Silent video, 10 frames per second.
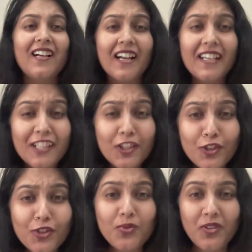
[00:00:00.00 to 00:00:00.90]

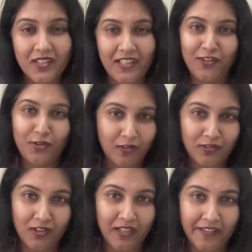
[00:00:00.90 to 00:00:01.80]
continue learning
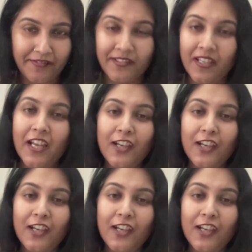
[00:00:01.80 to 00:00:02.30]
throughout your life.